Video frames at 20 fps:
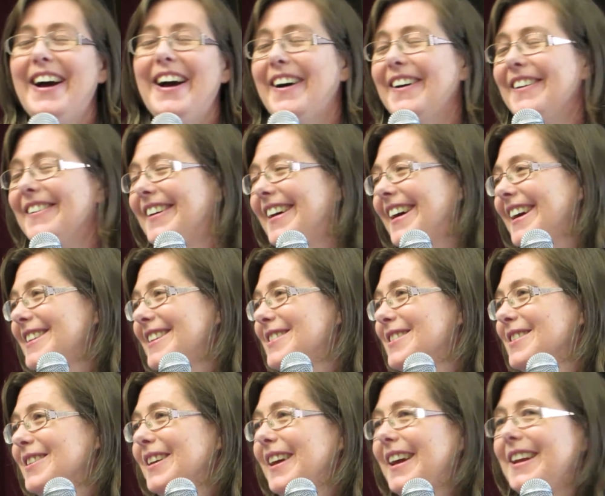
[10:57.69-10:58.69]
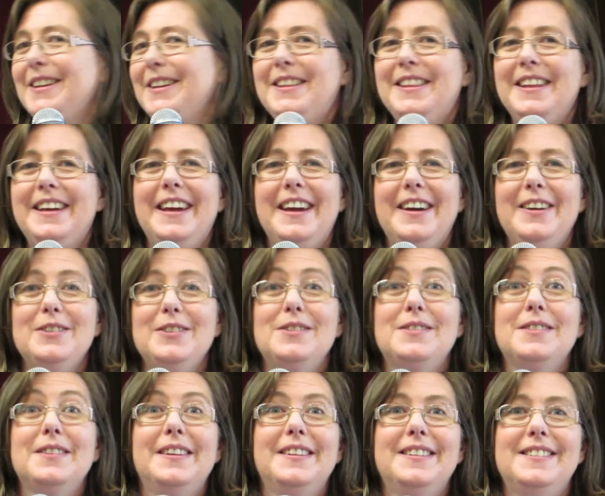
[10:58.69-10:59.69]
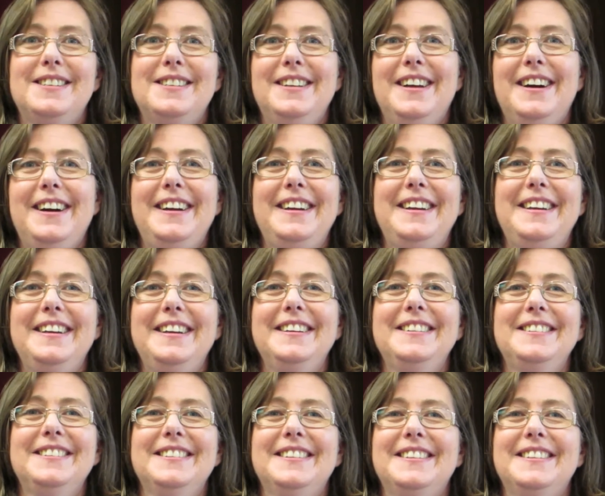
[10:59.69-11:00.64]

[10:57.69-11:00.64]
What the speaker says: All right. Anything else? Tonight, yes.